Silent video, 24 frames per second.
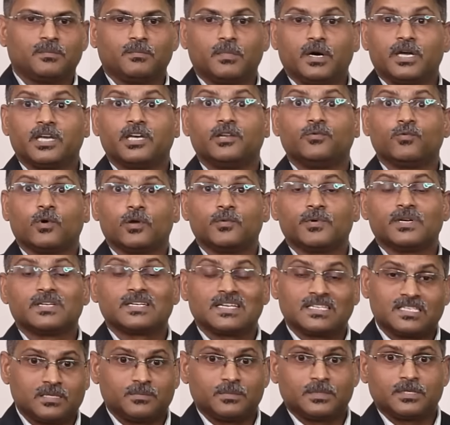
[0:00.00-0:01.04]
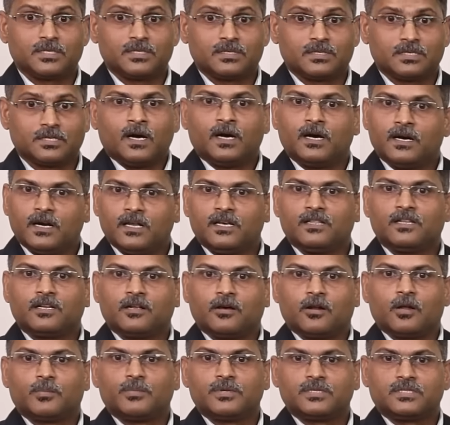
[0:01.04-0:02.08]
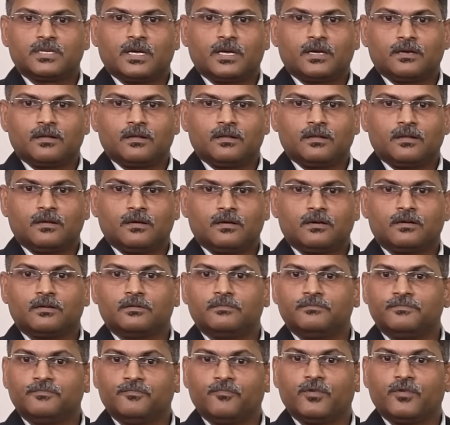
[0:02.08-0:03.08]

By involving customers early in the development cycle, uh,